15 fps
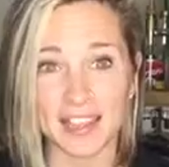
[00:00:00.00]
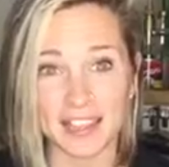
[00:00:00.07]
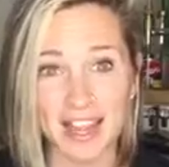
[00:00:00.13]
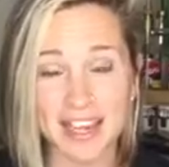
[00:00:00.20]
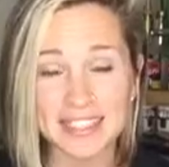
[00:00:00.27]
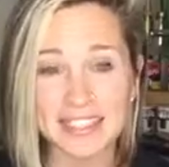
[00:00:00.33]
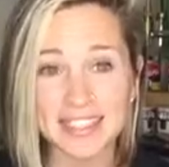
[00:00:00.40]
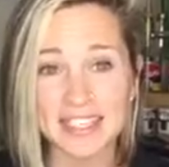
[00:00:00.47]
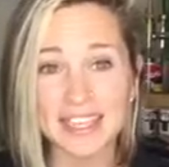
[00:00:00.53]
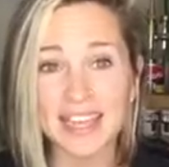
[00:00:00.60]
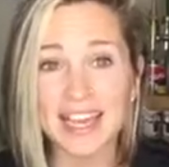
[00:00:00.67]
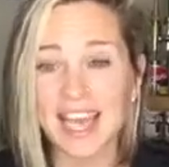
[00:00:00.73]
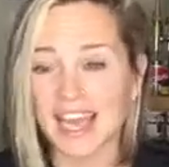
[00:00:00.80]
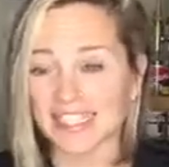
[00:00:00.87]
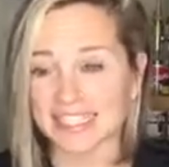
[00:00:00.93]
collected
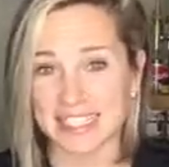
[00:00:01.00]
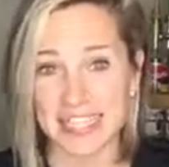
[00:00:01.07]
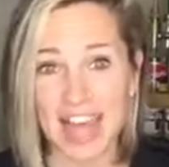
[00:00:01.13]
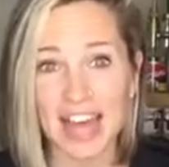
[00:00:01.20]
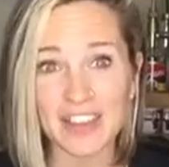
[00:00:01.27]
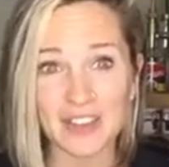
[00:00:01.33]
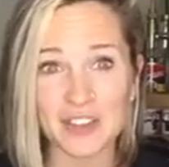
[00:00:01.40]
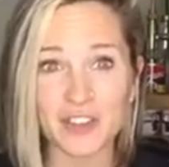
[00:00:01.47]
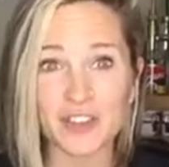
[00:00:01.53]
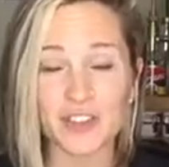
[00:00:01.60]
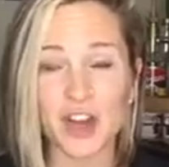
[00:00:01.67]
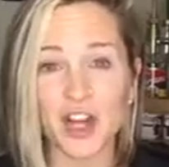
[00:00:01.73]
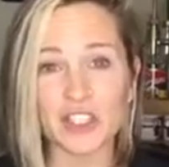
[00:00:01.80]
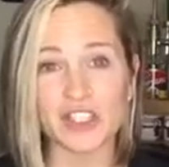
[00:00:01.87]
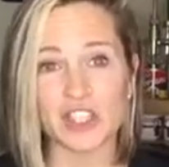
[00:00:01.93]
and to gather your
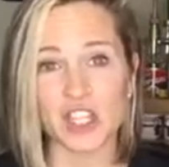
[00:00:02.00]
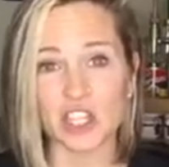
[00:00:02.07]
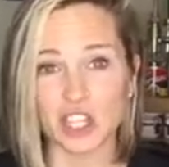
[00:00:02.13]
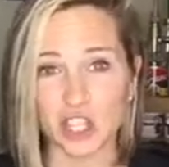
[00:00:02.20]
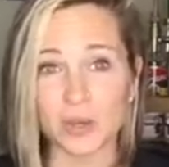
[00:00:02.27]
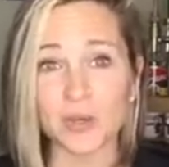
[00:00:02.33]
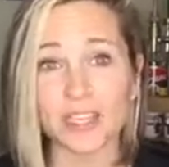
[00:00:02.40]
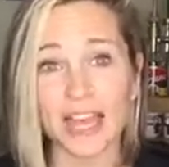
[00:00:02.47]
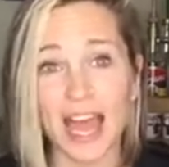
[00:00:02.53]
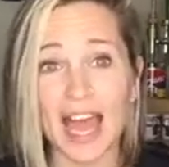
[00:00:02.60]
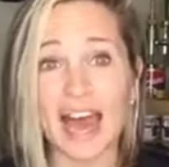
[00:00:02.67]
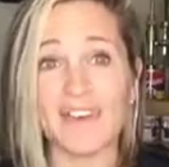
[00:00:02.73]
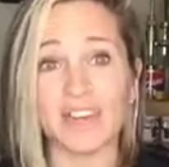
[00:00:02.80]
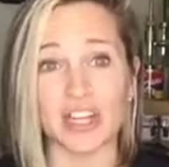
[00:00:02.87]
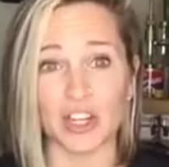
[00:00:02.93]
thoughts so that you can
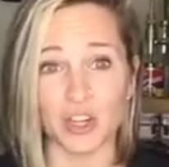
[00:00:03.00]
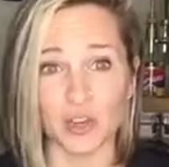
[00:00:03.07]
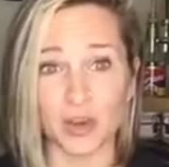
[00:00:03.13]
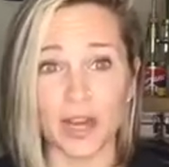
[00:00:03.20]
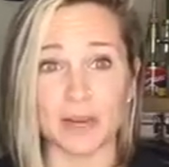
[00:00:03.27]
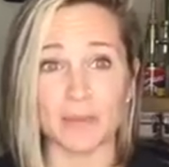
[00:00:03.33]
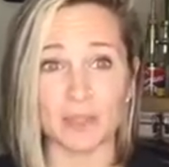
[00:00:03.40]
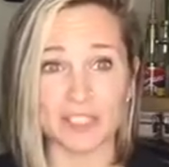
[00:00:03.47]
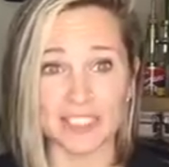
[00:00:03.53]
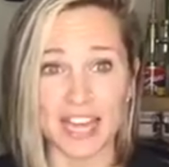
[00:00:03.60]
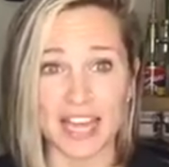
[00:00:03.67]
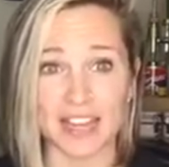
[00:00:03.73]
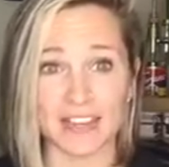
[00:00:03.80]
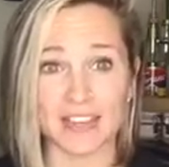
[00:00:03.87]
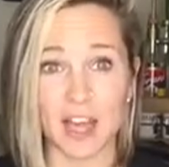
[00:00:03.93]
have an incredible
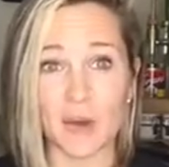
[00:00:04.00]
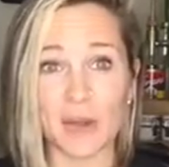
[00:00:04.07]
day.